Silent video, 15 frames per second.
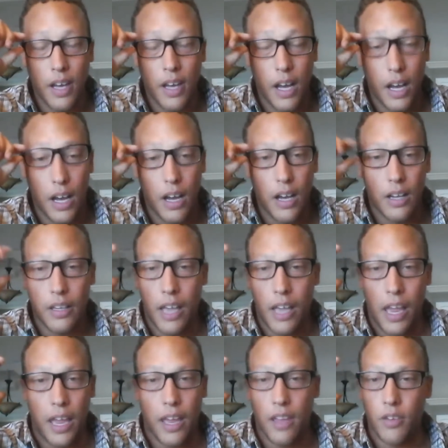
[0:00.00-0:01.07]

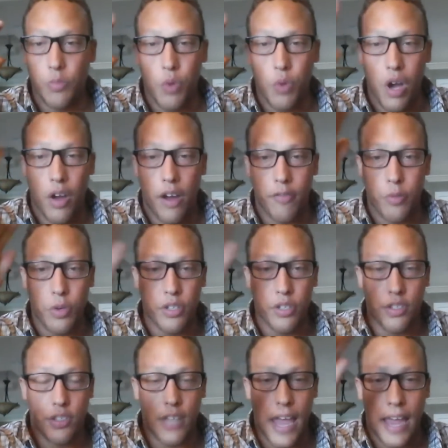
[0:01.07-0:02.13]
And while everyone's
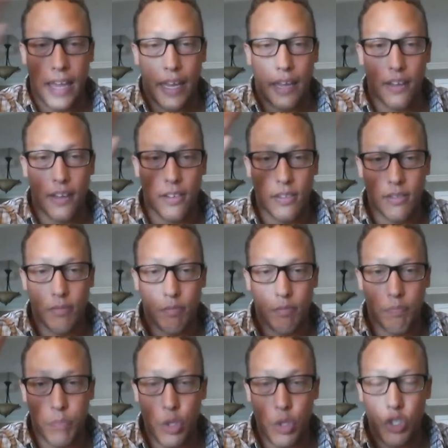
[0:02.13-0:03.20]
zagging,
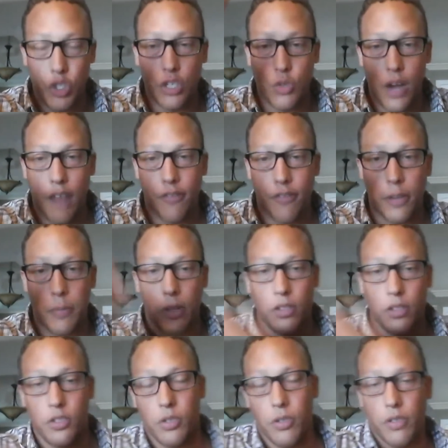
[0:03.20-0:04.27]
pushing Traffic
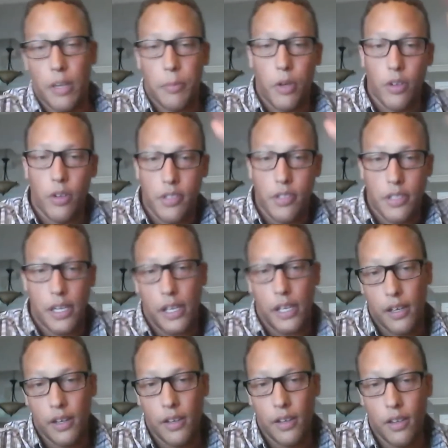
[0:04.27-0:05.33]
Monsoon, I'm going to zig
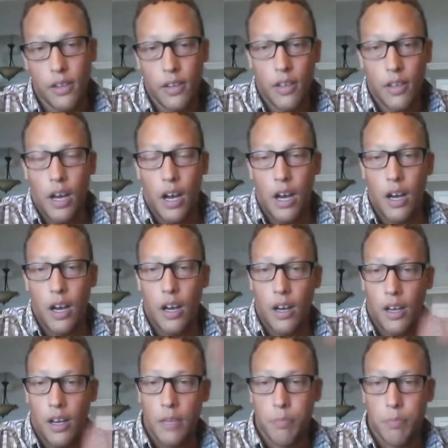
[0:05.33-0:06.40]

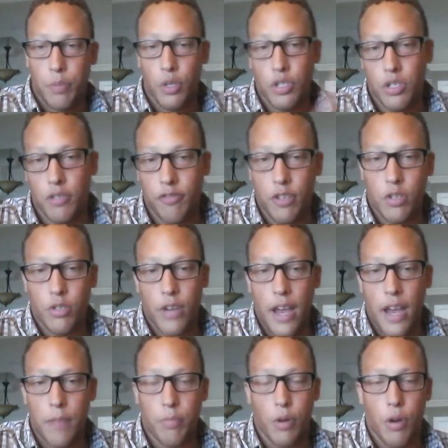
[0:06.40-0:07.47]
and push to Future
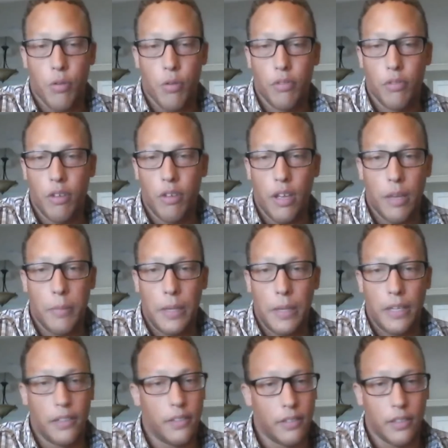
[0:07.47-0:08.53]
Ad Pro. I
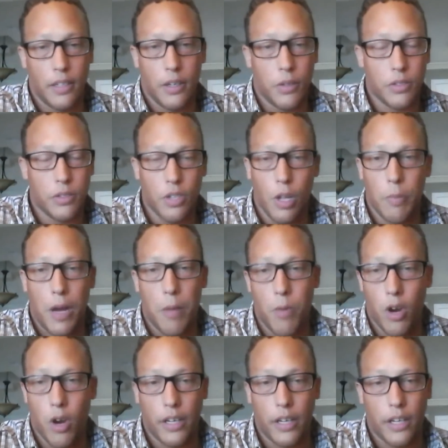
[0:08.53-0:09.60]
mean, it's all about
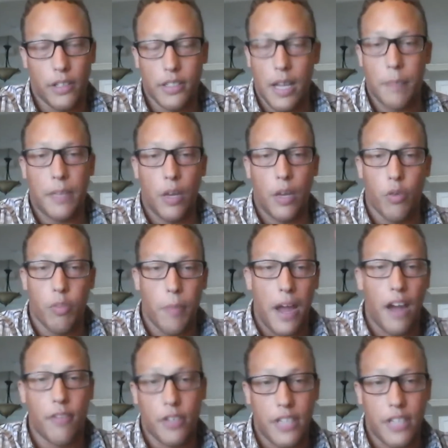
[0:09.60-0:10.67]
marketing. Same thing with My
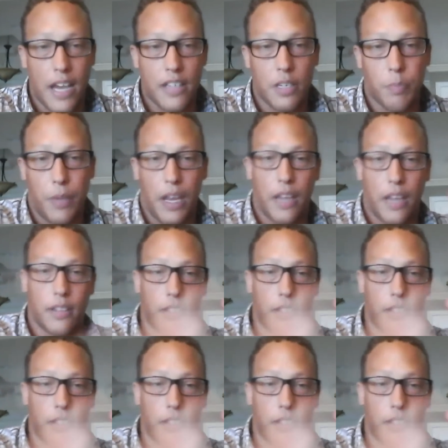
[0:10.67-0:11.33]
Advertising Pays.